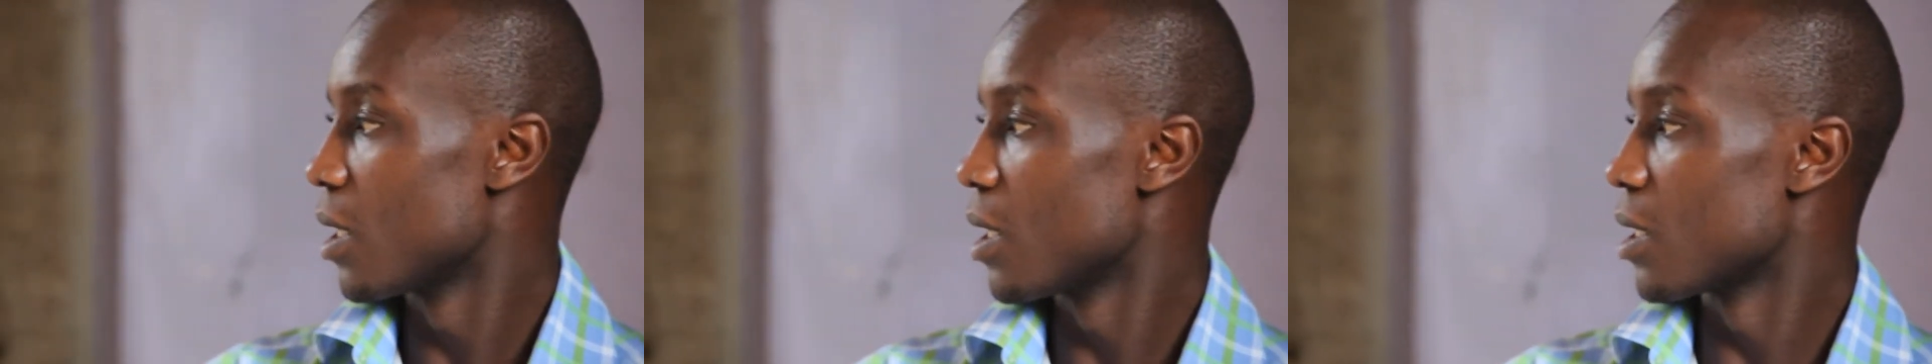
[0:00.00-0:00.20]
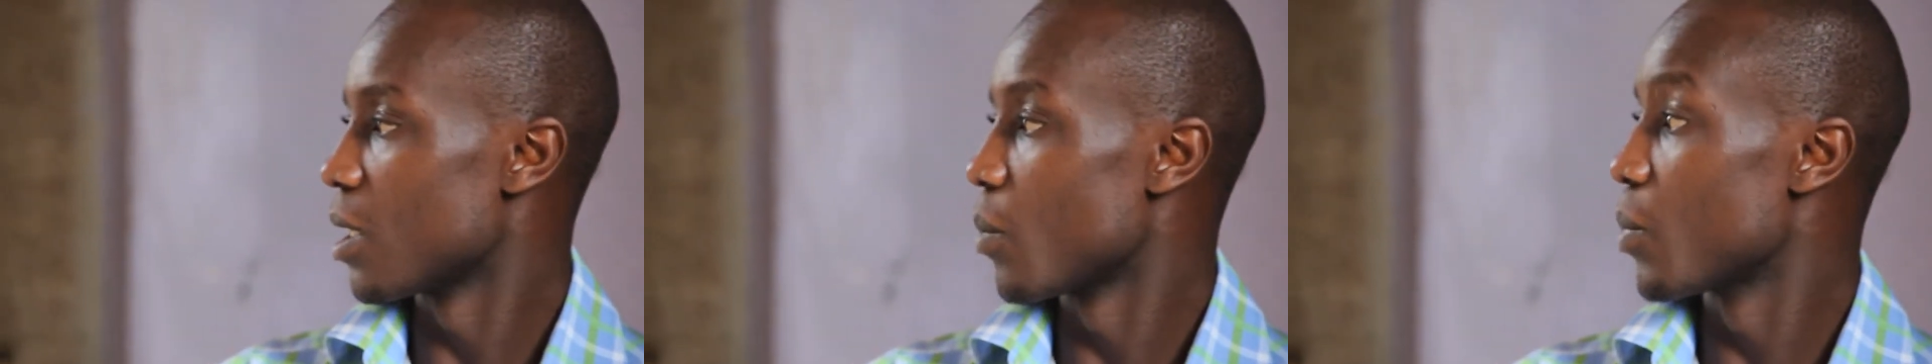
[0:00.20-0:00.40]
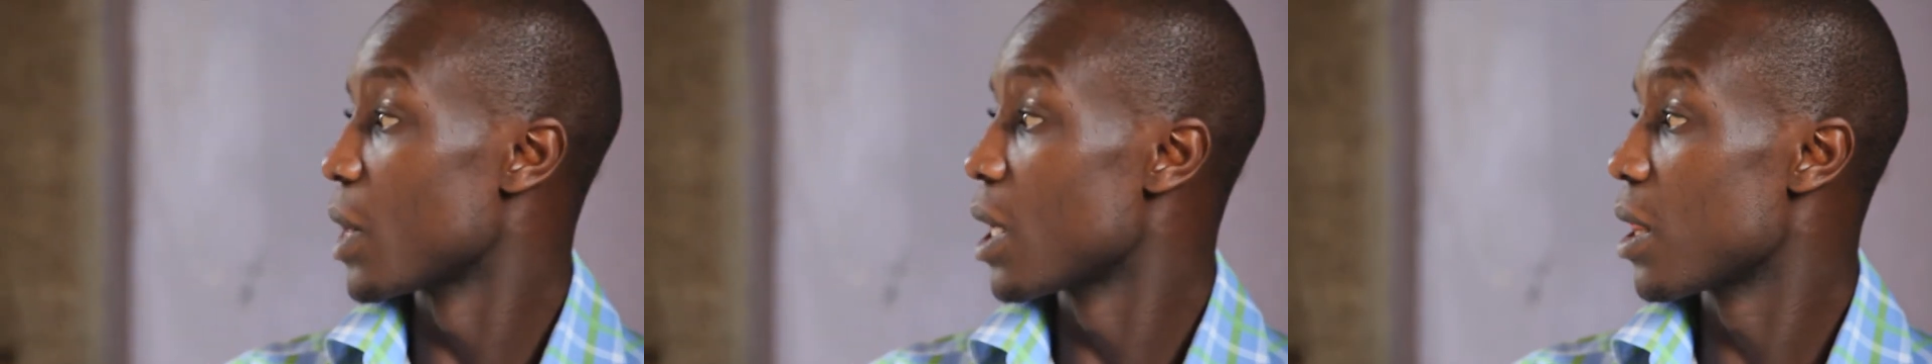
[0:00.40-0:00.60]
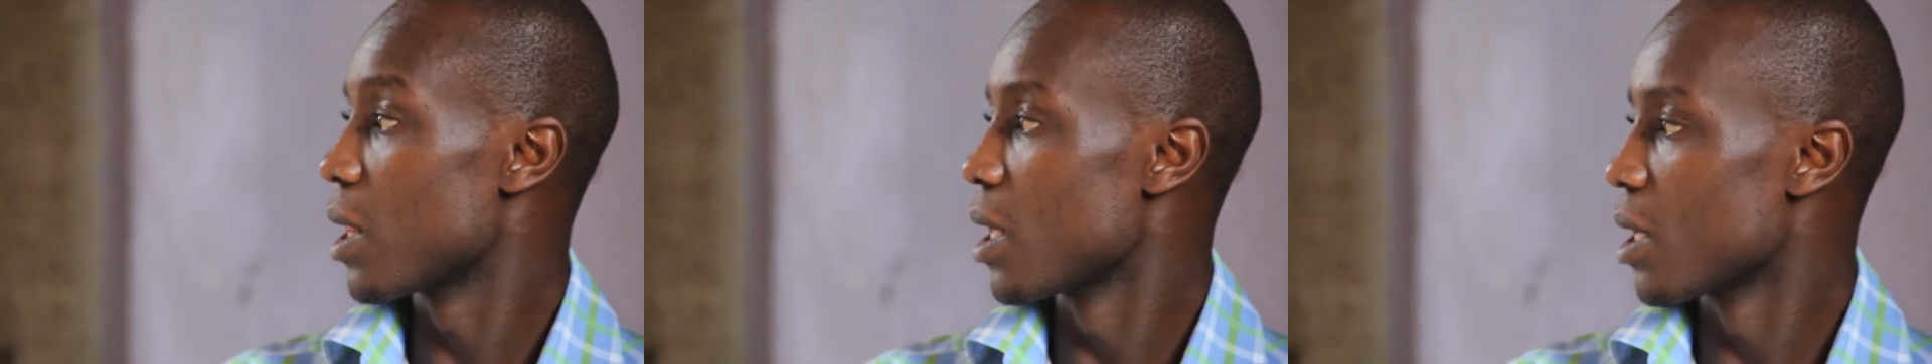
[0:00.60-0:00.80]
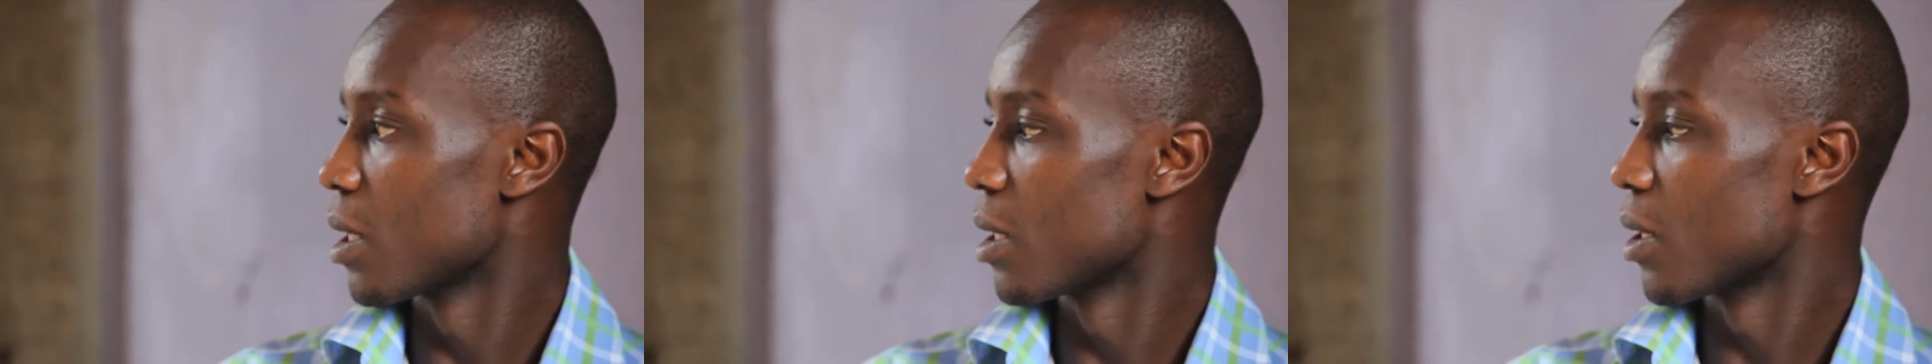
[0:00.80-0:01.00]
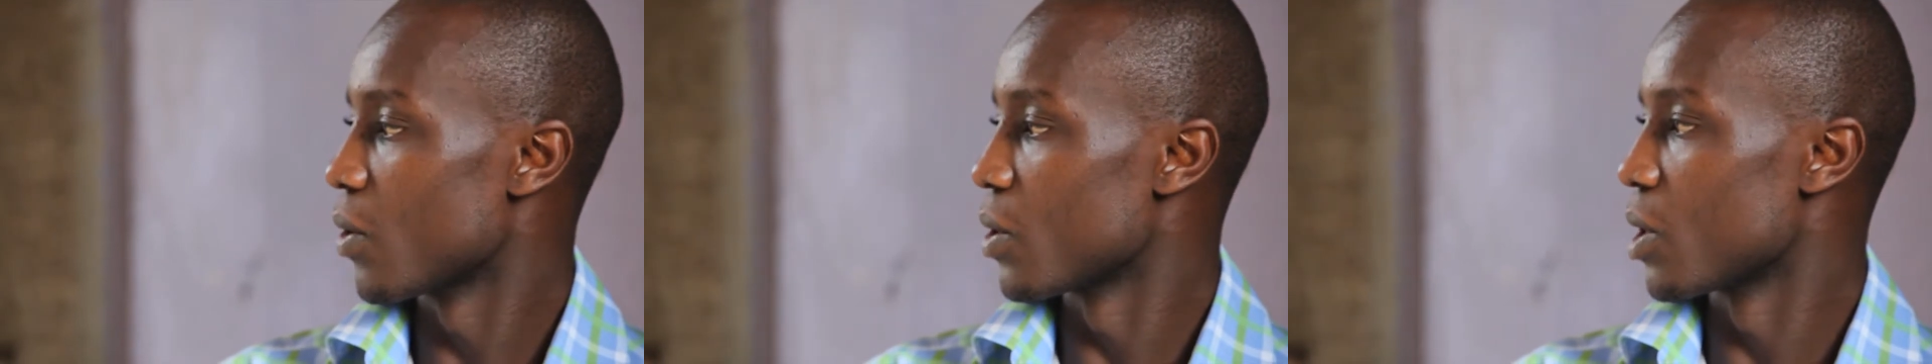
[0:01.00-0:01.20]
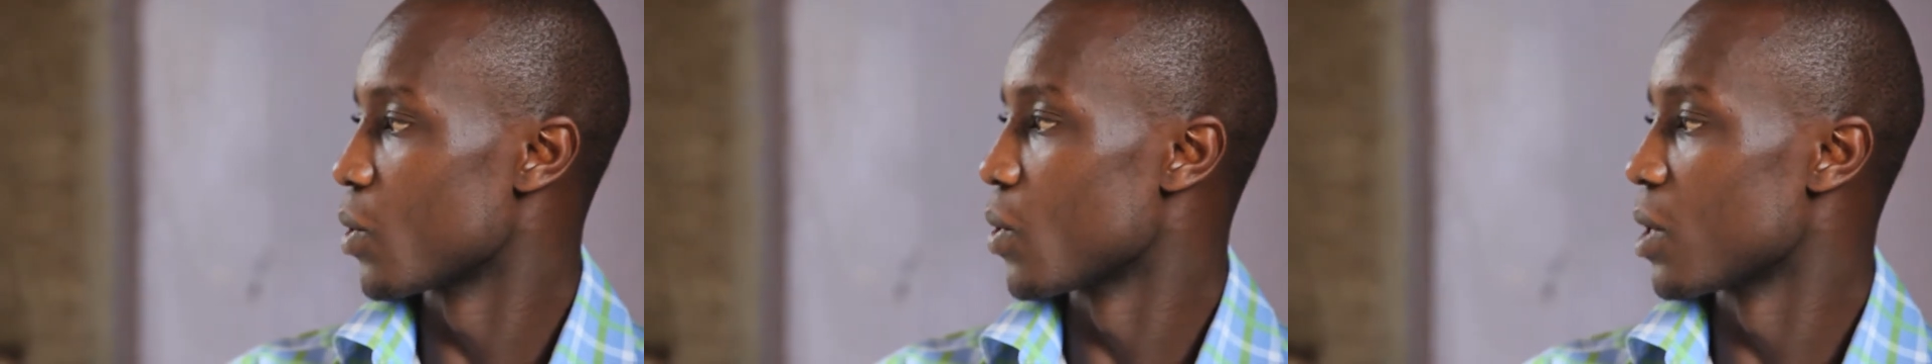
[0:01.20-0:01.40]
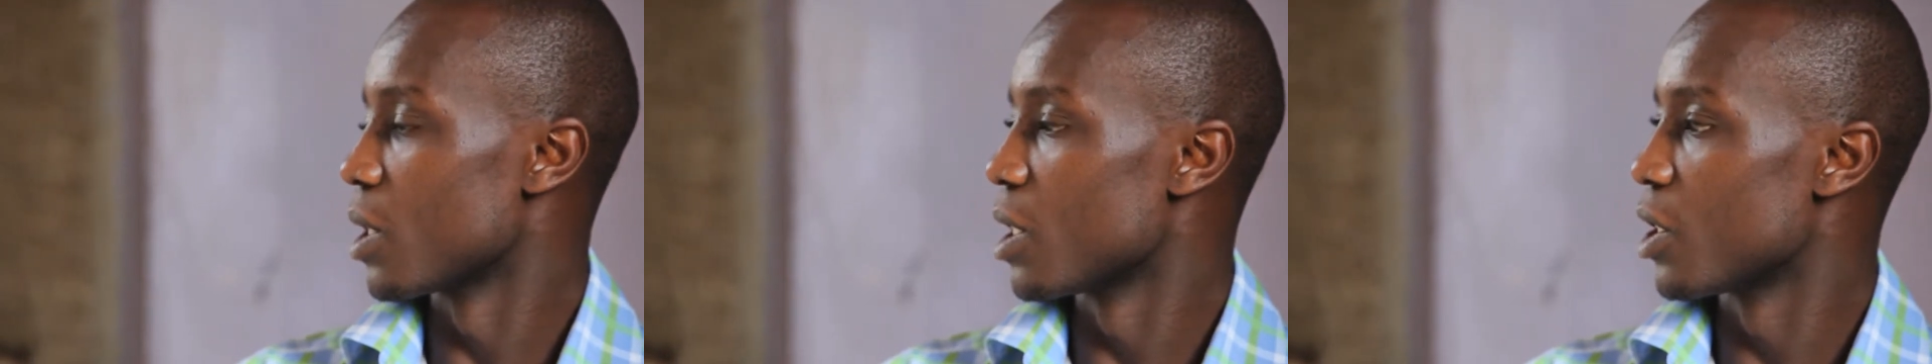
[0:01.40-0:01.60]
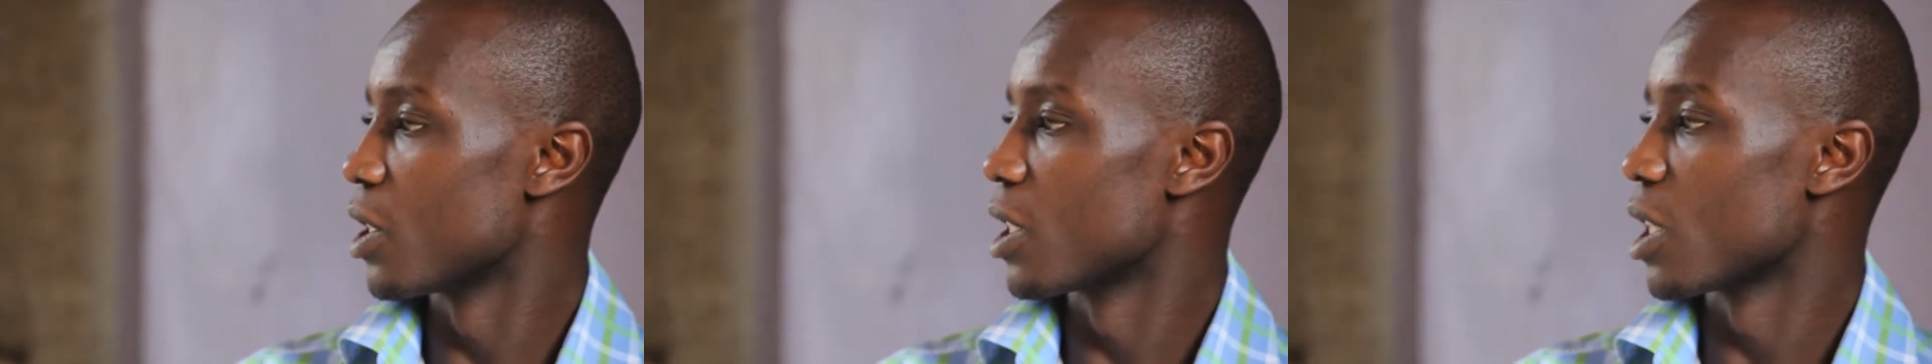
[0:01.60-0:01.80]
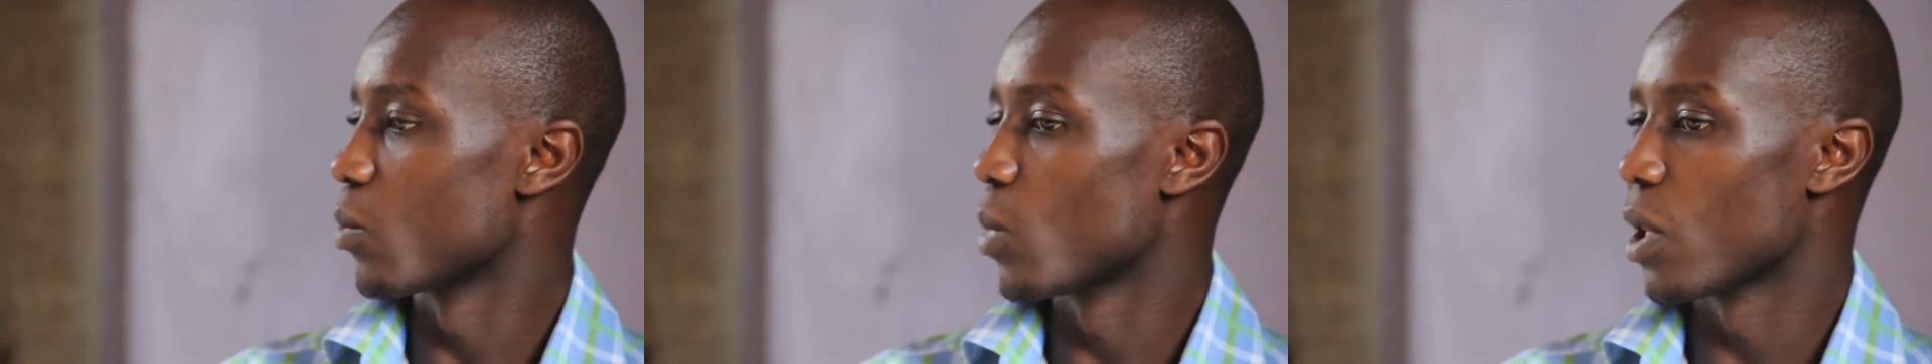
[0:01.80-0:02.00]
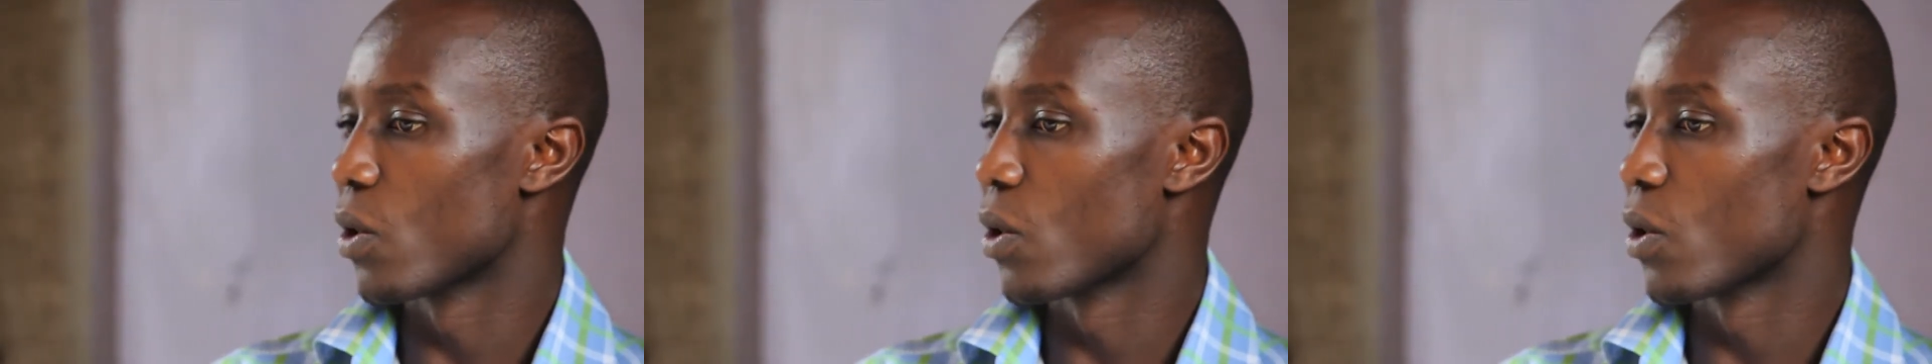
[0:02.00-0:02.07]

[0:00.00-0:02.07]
is a big thing, because it was initiated